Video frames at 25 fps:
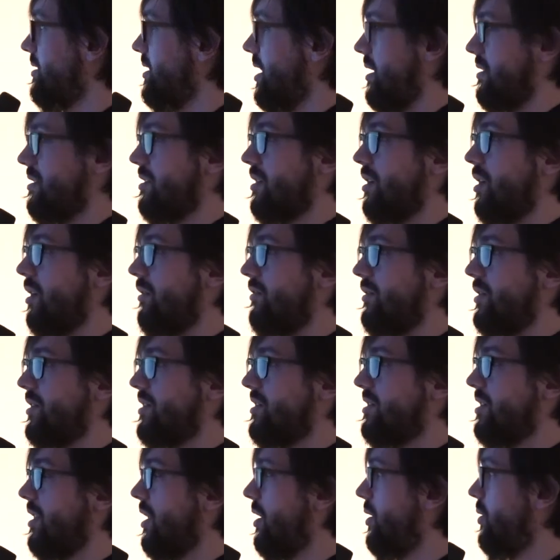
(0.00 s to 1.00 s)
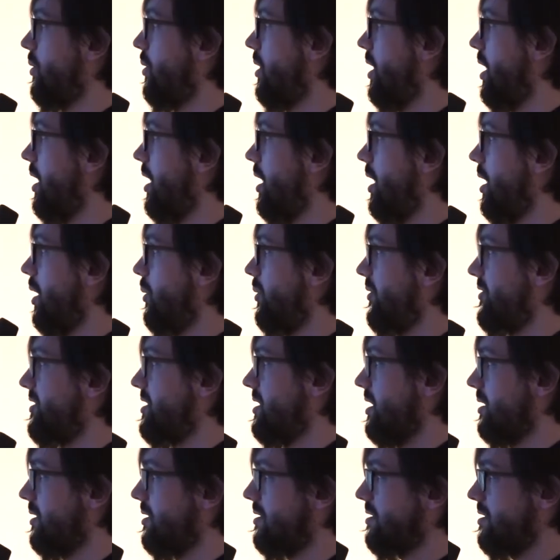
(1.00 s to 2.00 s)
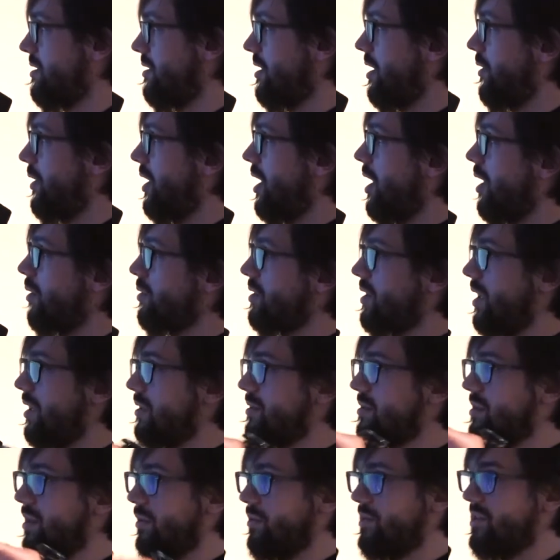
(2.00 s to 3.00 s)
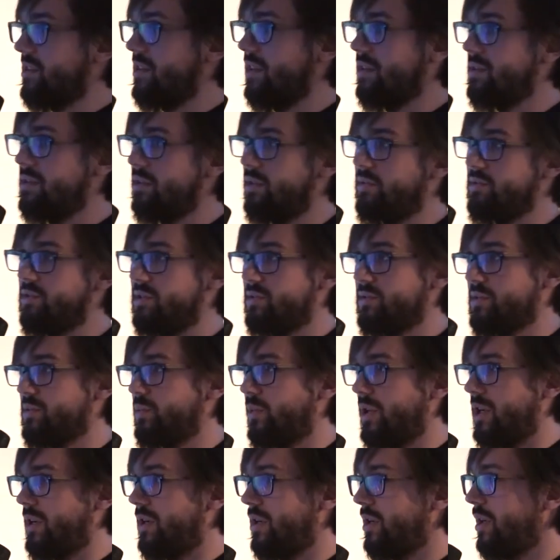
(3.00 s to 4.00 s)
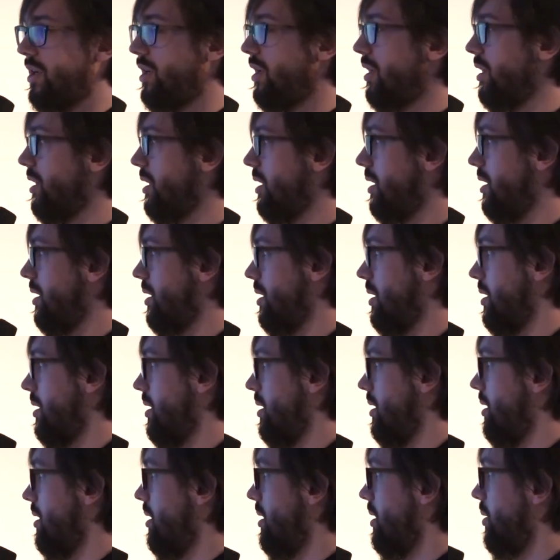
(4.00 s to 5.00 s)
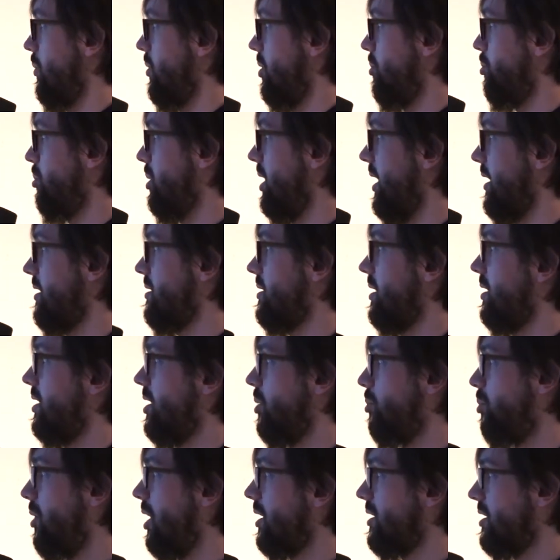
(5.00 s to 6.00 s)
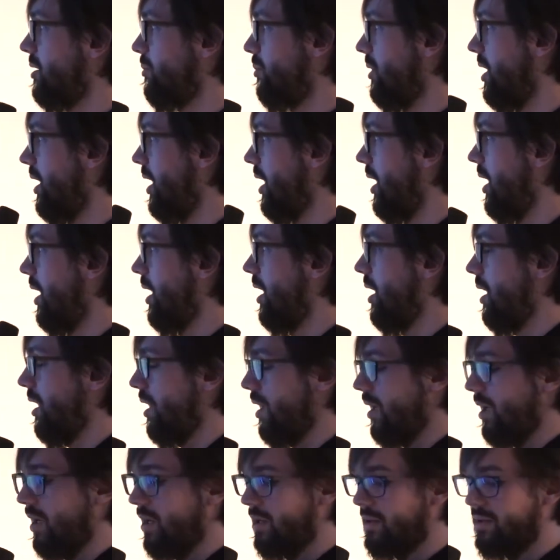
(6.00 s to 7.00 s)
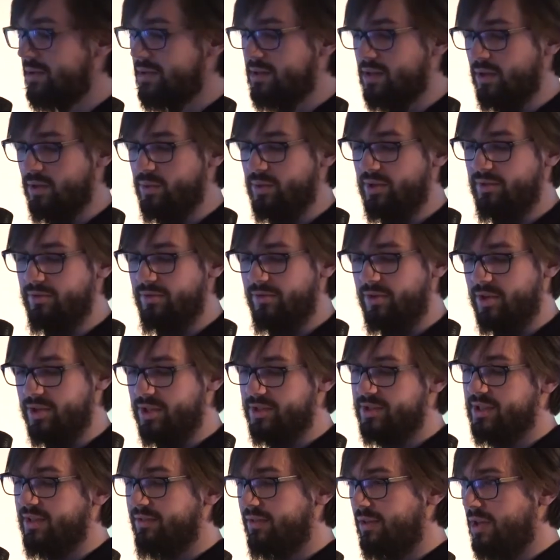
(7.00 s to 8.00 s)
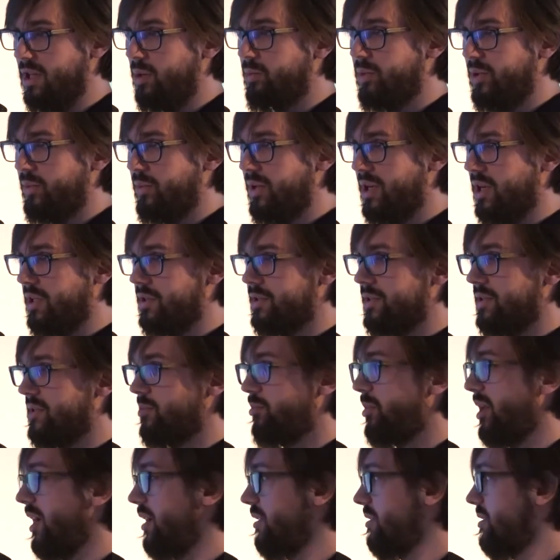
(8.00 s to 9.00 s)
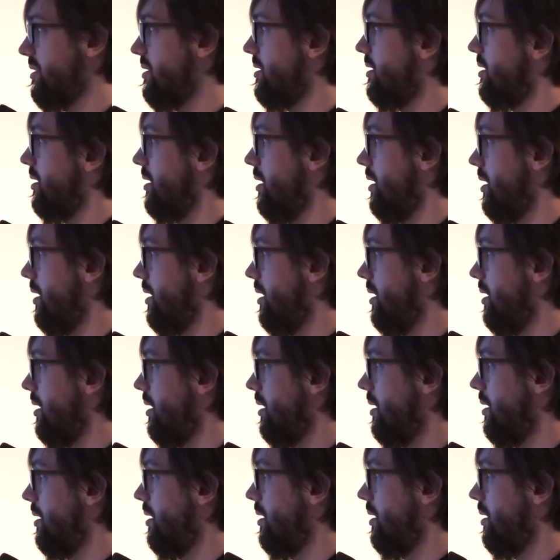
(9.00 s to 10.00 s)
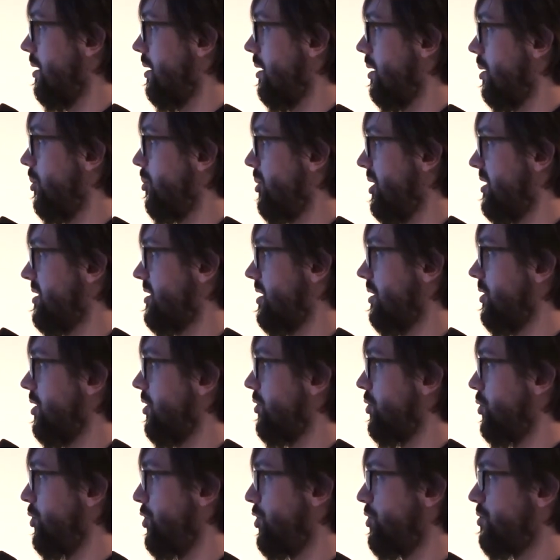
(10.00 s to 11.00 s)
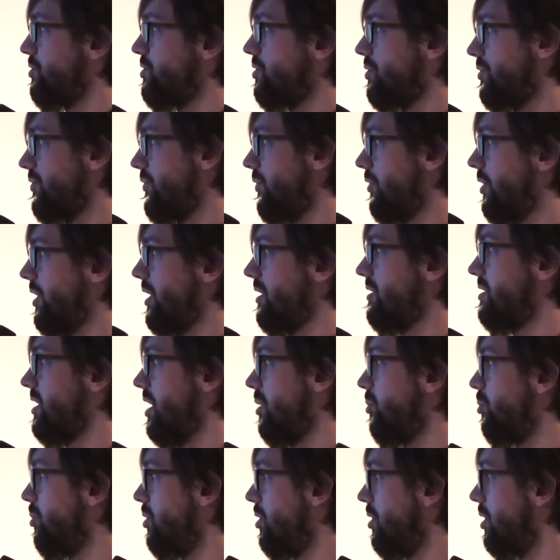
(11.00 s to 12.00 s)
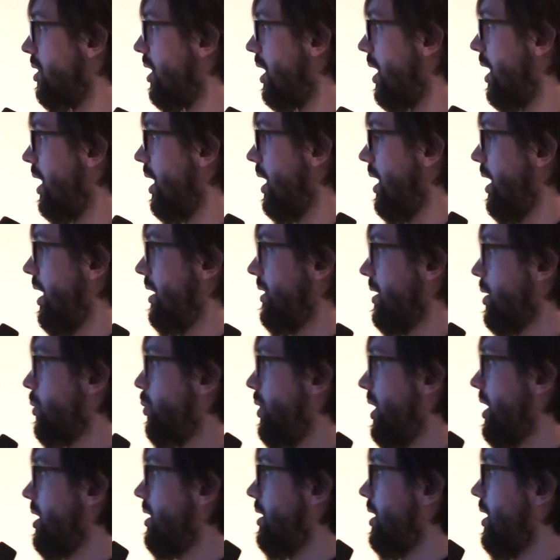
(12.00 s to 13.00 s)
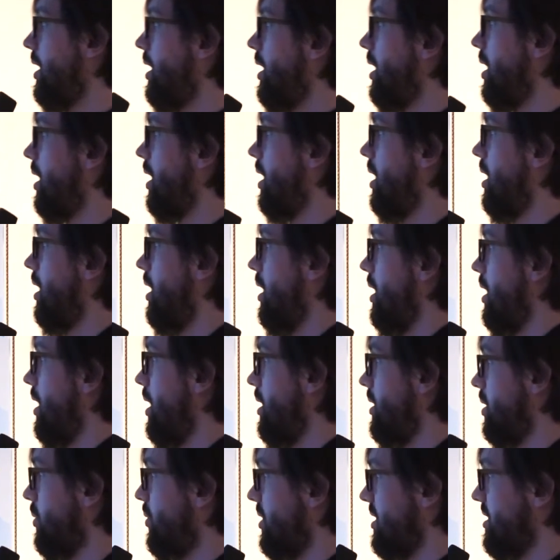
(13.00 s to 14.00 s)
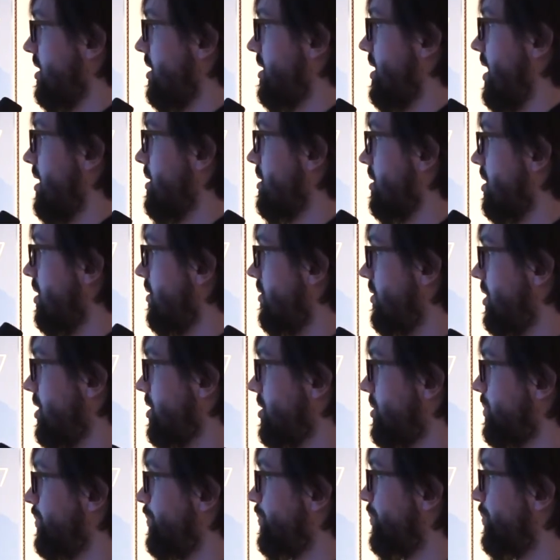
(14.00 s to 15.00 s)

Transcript: test coverage, so we've seen the scenario outlined, so 6 users were placed at the bottom. So in further development, we can just paste another user, for example, and quickly increase the test coverage.